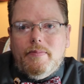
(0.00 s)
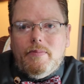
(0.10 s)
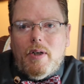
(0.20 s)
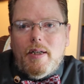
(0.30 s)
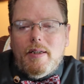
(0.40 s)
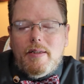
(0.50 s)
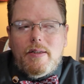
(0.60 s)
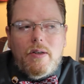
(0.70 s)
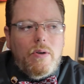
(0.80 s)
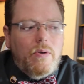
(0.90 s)
right?
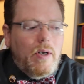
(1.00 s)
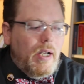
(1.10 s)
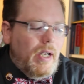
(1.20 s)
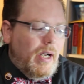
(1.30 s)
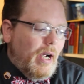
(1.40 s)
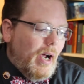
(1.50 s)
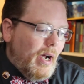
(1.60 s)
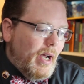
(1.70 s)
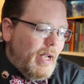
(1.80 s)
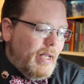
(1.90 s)
So
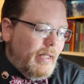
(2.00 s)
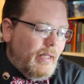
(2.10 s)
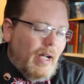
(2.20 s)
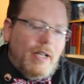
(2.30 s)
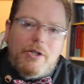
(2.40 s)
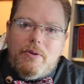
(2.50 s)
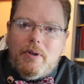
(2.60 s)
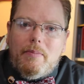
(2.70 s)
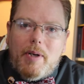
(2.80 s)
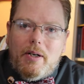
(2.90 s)
I
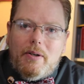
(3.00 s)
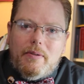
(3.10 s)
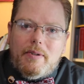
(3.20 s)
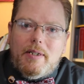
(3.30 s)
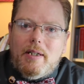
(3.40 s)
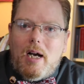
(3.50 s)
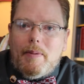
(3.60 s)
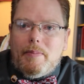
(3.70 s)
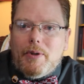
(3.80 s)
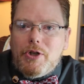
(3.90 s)
joke about
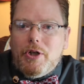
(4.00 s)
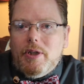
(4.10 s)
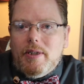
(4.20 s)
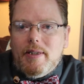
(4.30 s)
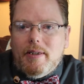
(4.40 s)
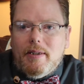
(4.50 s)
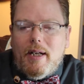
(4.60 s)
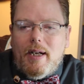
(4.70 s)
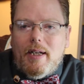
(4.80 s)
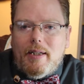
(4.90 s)
comic book shirts
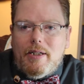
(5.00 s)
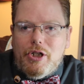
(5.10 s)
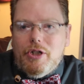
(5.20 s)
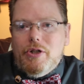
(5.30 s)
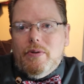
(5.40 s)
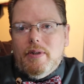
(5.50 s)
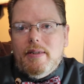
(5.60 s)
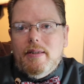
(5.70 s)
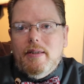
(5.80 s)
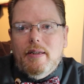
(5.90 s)
and jean
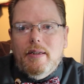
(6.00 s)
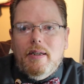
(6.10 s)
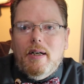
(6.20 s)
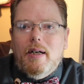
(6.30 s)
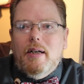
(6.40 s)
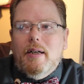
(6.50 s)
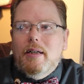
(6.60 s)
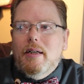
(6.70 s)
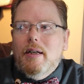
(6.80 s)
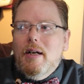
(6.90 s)
shorts.
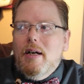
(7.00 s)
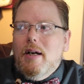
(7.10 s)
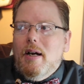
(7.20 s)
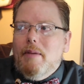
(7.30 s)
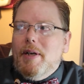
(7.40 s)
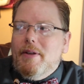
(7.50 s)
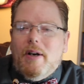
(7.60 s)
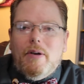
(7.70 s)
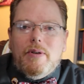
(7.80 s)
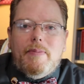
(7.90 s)
A man
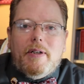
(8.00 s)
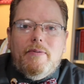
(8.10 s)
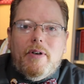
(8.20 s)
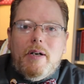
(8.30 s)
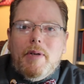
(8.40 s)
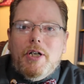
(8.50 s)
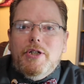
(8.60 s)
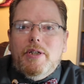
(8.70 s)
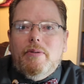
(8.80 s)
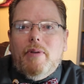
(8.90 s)
that I respected very
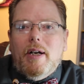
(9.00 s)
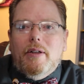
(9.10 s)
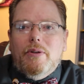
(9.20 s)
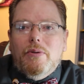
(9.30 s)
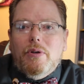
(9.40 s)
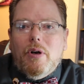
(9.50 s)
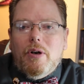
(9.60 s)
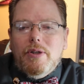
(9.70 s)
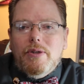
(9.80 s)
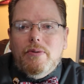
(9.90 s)
much that ran a local
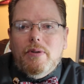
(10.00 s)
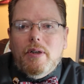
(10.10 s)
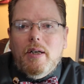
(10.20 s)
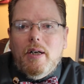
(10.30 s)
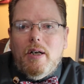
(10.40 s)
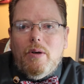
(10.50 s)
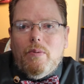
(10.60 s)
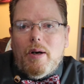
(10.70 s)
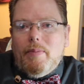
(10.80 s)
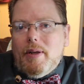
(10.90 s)
card store
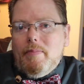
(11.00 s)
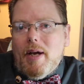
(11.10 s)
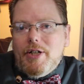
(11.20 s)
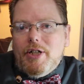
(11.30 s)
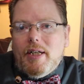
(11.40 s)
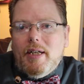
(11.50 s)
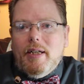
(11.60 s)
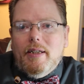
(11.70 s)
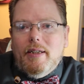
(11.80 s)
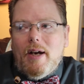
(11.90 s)
where I played Magic,
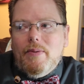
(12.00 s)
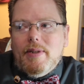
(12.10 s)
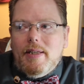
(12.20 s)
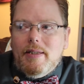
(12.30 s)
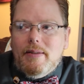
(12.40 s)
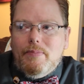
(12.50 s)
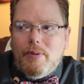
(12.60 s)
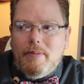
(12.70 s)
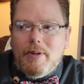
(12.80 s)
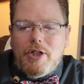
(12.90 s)
that was his
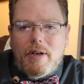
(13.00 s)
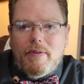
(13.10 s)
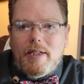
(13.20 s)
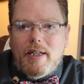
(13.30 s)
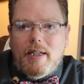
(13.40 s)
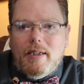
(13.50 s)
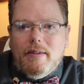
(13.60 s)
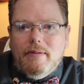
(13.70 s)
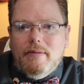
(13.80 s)
pretty much every day,